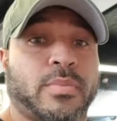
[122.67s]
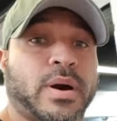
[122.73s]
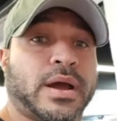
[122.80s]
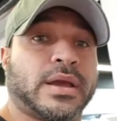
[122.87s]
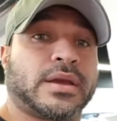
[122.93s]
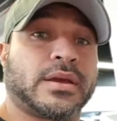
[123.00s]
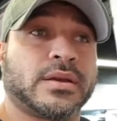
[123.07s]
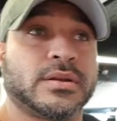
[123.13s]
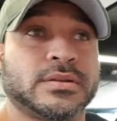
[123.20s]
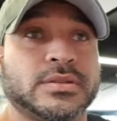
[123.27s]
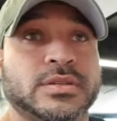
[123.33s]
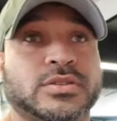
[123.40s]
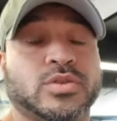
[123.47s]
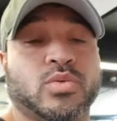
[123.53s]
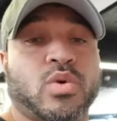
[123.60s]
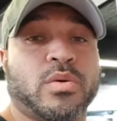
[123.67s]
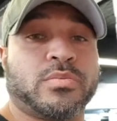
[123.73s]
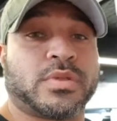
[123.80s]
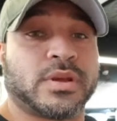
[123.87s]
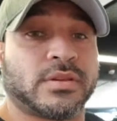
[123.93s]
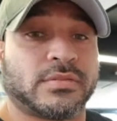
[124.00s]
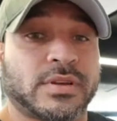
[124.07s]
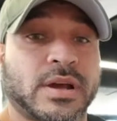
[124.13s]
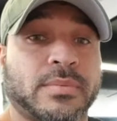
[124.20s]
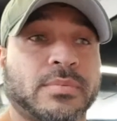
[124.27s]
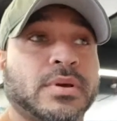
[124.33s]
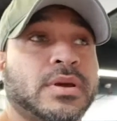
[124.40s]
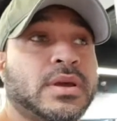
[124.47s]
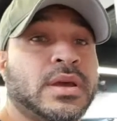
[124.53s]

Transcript: the bike just to warm things up,